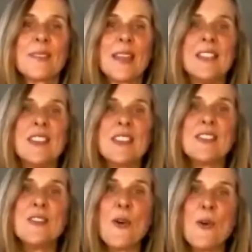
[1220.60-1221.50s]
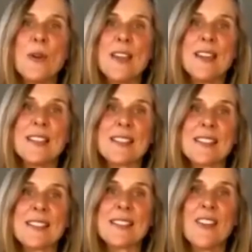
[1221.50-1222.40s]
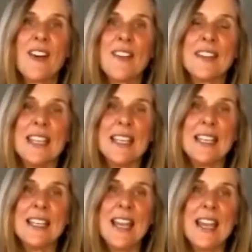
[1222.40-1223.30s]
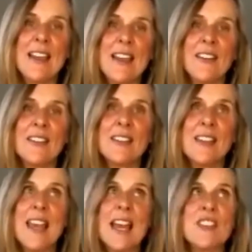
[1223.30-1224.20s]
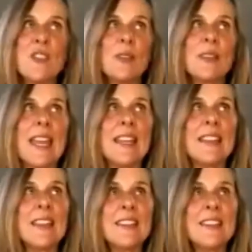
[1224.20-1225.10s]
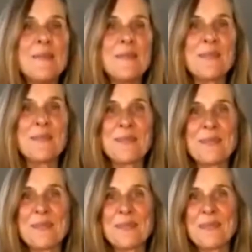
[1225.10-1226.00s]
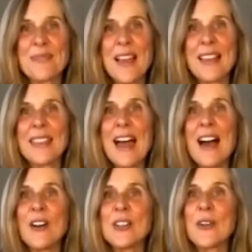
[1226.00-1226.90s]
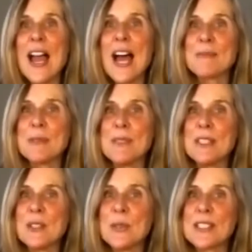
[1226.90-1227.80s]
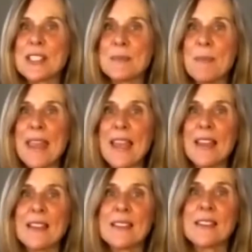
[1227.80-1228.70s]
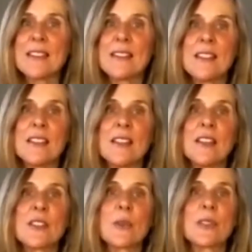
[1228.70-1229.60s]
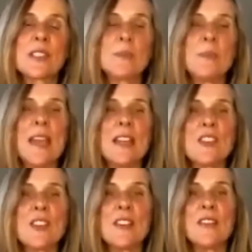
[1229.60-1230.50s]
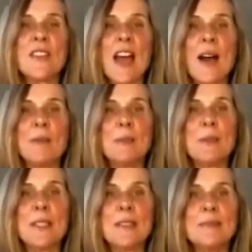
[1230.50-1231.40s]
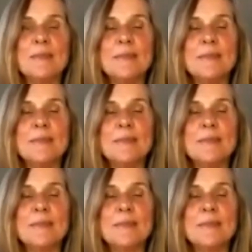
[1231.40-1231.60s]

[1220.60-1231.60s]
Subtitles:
And just notice on the inhale, as you lengthen, allow your abdomen to expand. So expansion of the abdomen